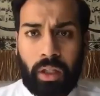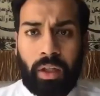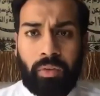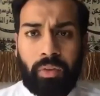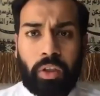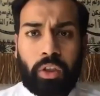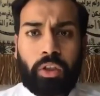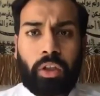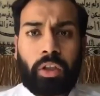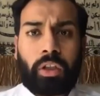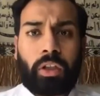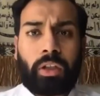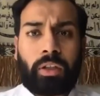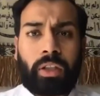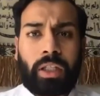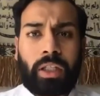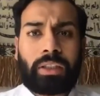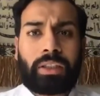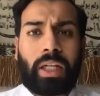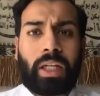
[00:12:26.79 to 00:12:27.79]
These are the
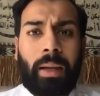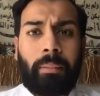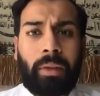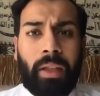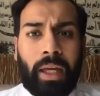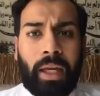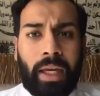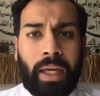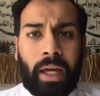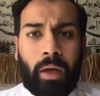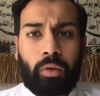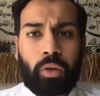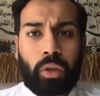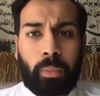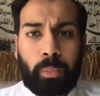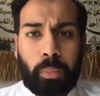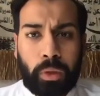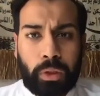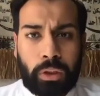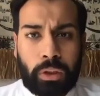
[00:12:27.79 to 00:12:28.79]
things that I'm laying out, the
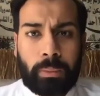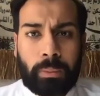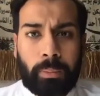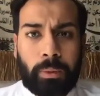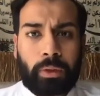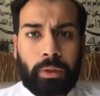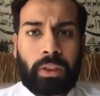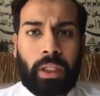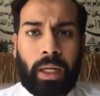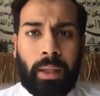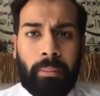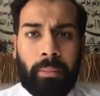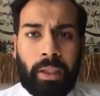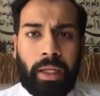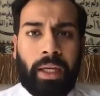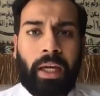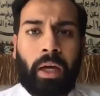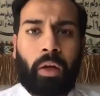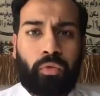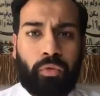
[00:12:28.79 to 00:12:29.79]
principles that I'm
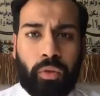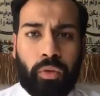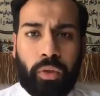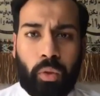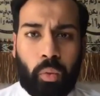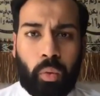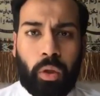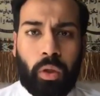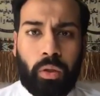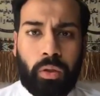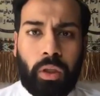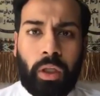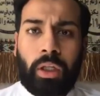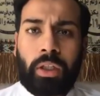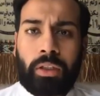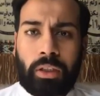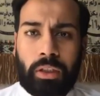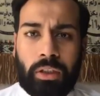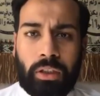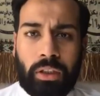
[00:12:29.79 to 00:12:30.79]
laying out for the world
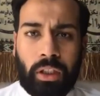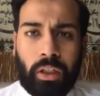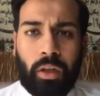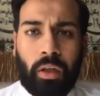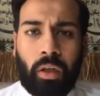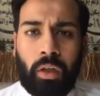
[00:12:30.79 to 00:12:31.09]
to see.